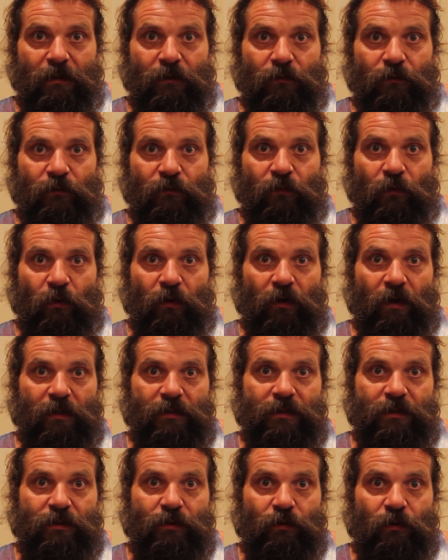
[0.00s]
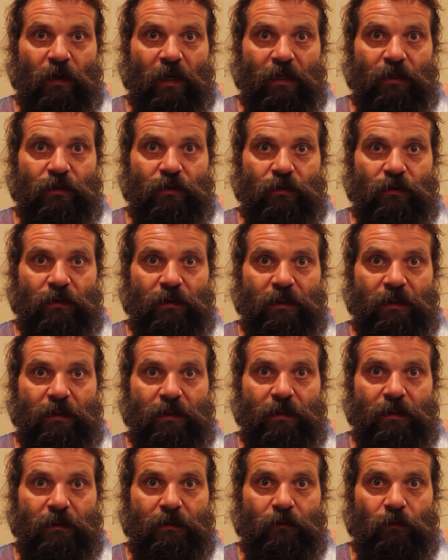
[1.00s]
for us to
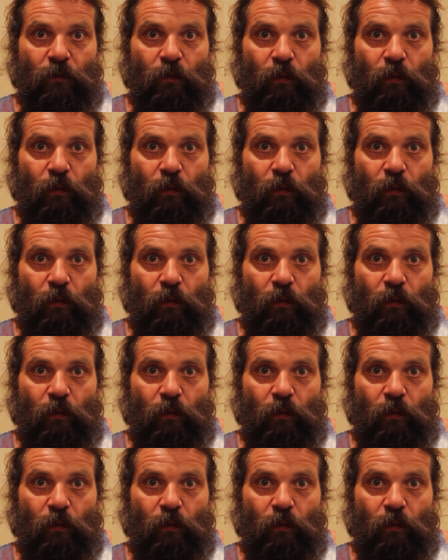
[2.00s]
actually